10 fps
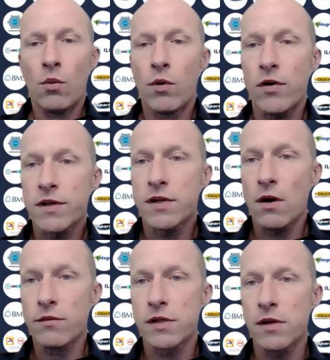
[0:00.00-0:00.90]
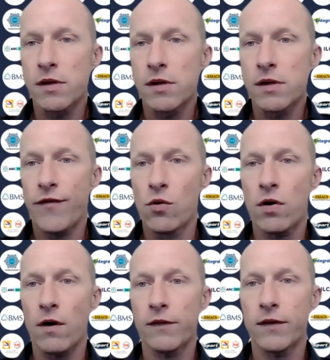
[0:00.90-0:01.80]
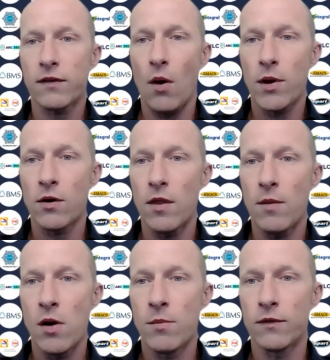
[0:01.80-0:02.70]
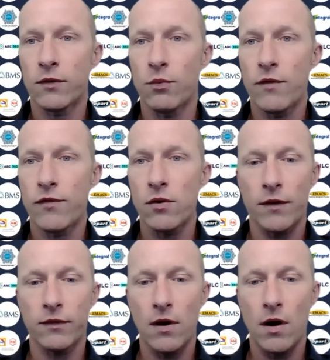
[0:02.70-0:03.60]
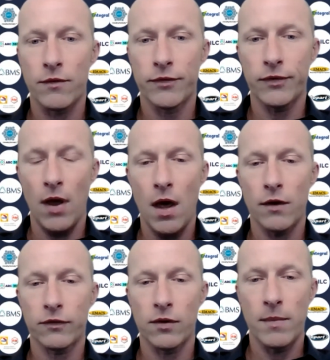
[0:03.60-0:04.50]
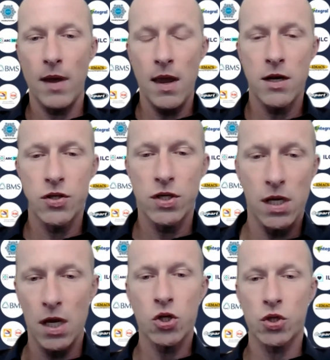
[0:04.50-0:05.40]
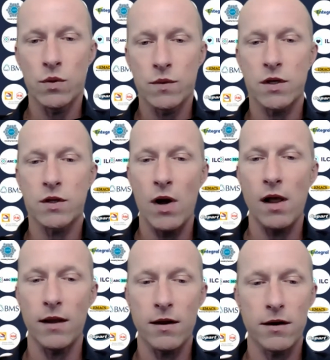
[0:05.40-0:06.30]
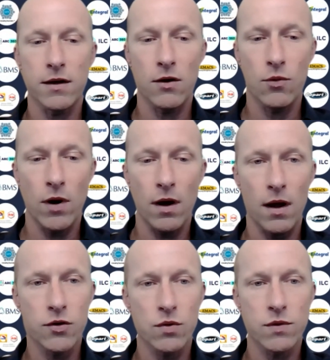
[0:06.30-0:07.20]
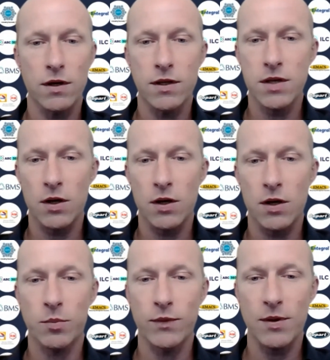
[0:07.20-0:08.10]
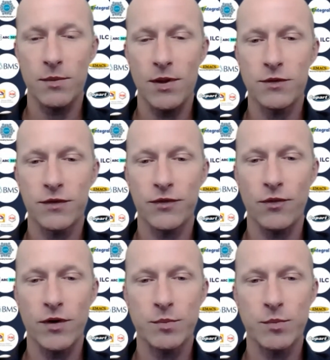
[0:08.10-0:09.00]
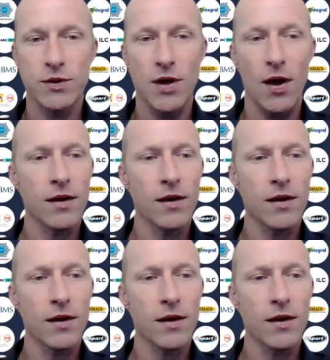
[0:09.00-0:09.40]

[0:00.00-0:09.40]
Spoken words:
We've got ourselves a bit of a fuel crisis going on at the moment. We've got ourselves some energy issues as well. And I know Andrew's going to touch upon some of those for us. But